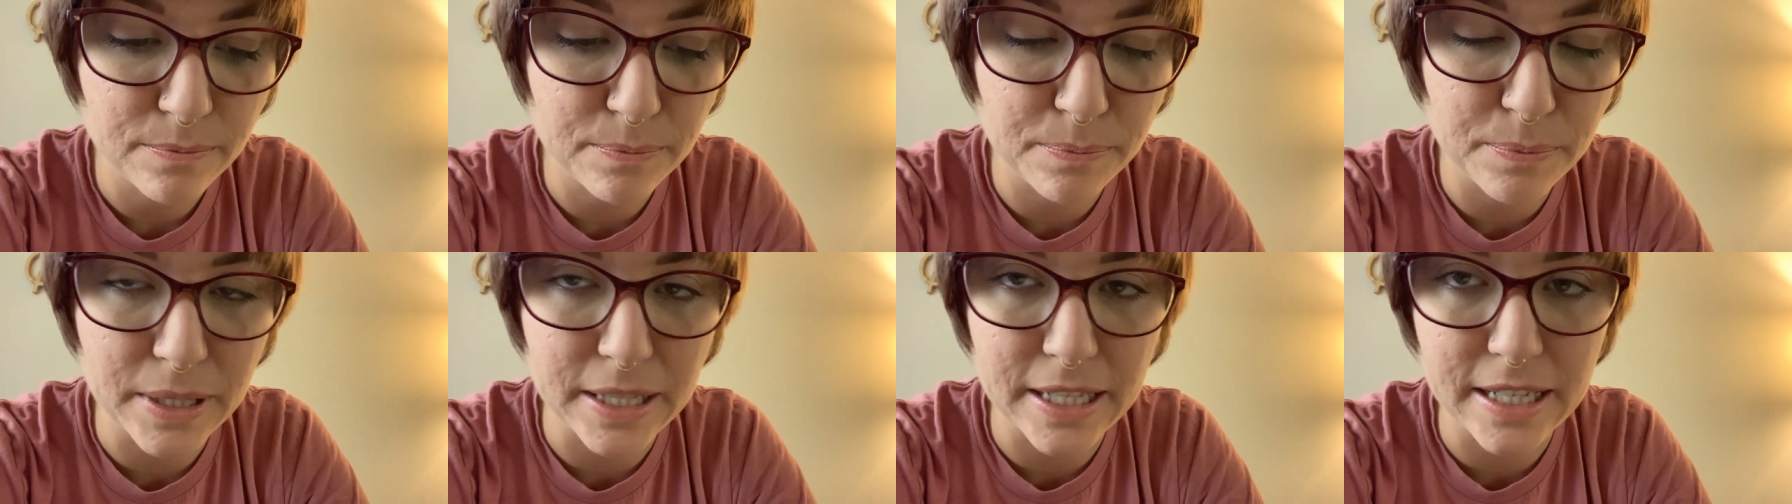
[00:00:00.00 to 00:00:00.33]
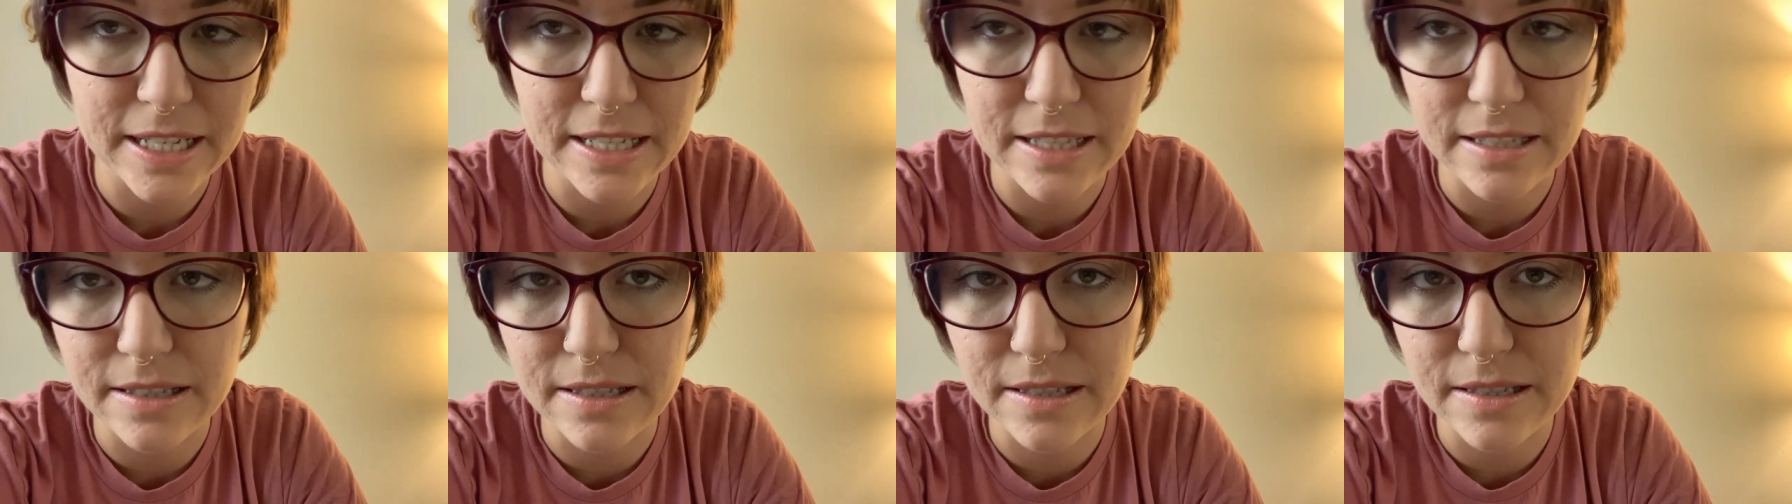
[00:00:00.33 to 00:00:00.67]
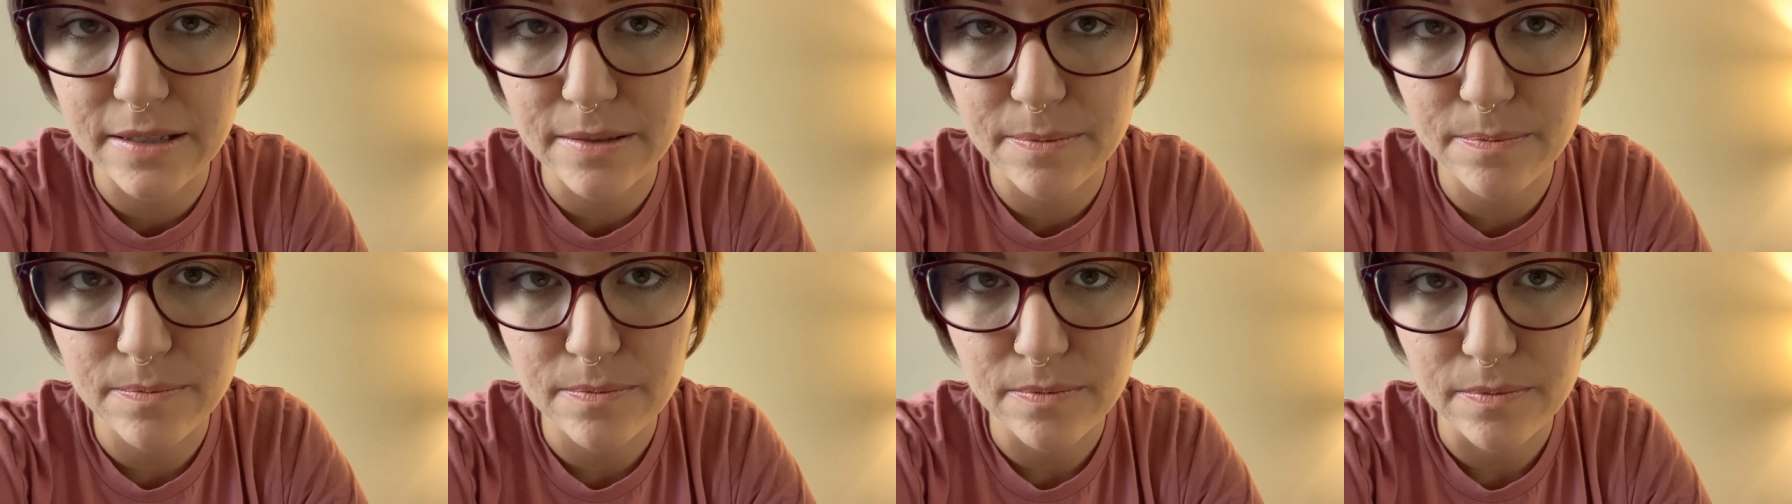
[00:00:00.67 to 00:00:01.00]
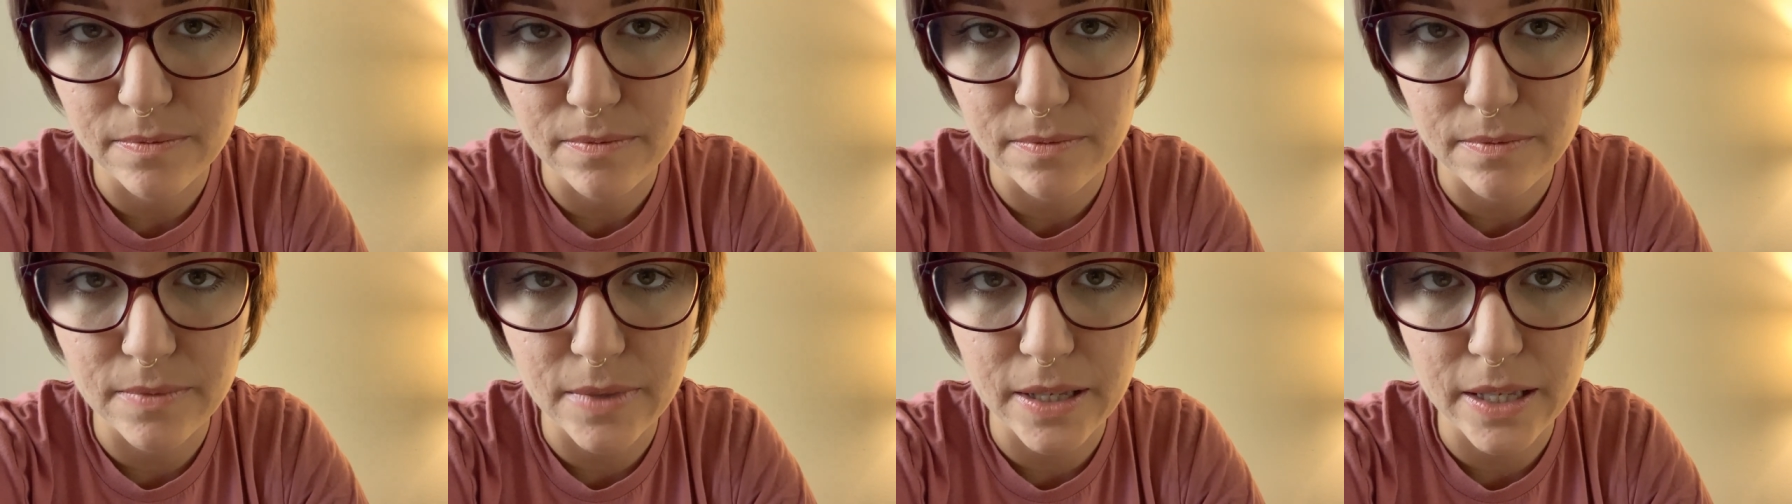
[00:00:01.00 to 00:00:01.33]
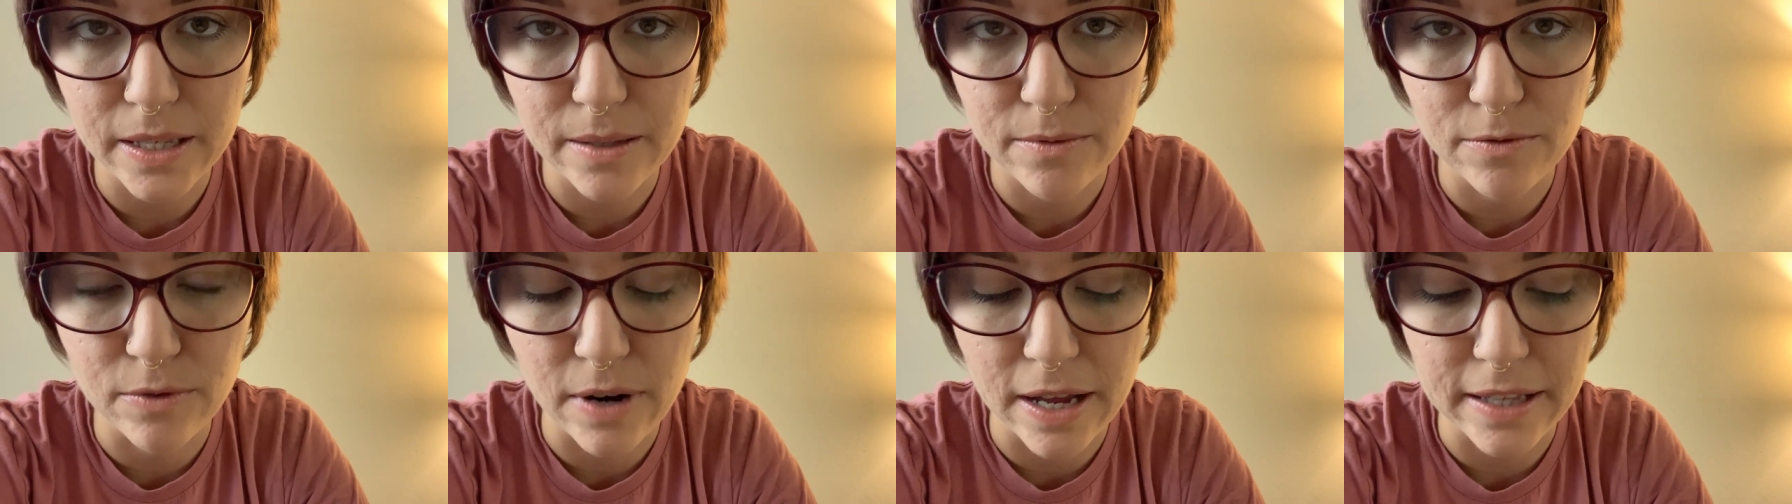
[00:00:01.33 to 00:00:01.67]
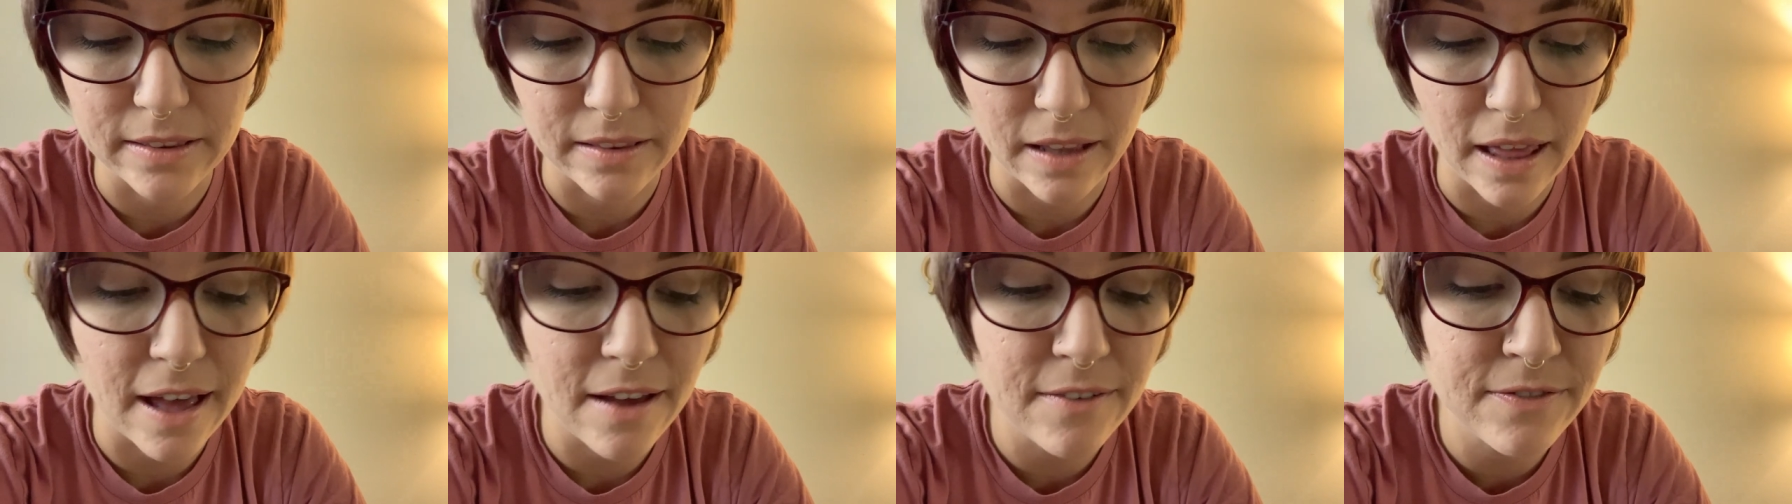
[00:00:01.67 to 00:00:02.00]
because
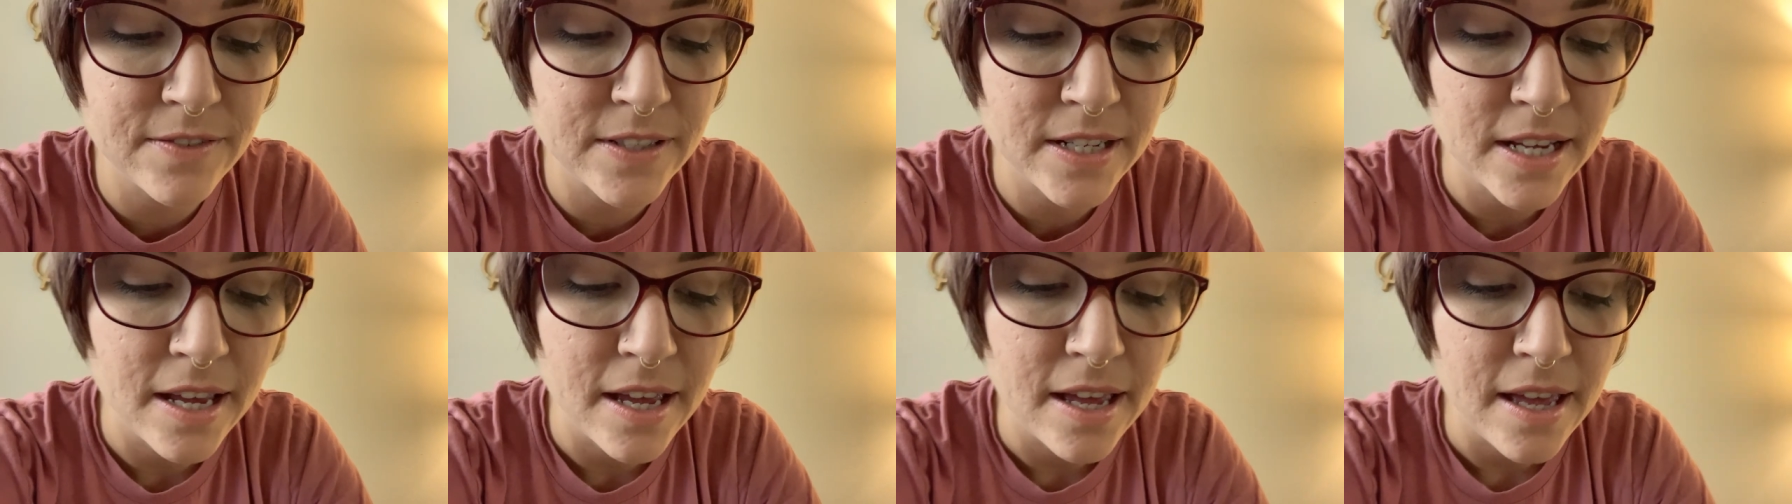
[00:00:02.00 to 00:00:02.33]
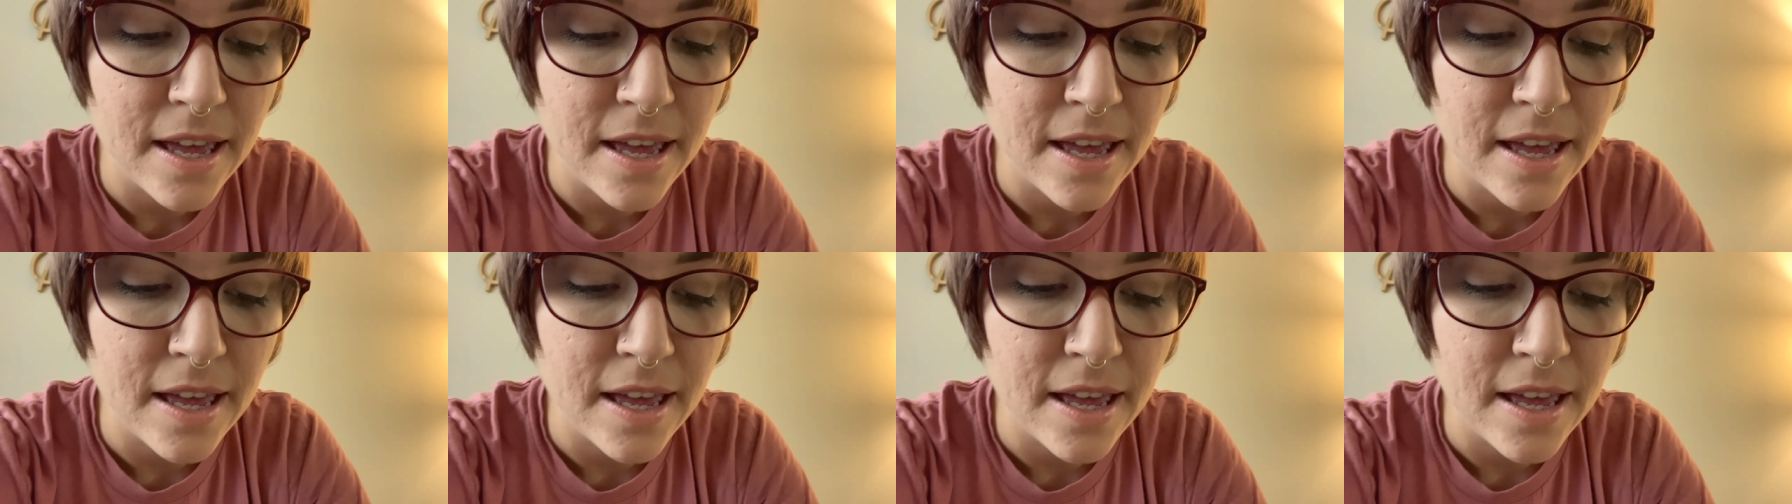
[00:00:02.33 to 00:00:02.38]
Ren left.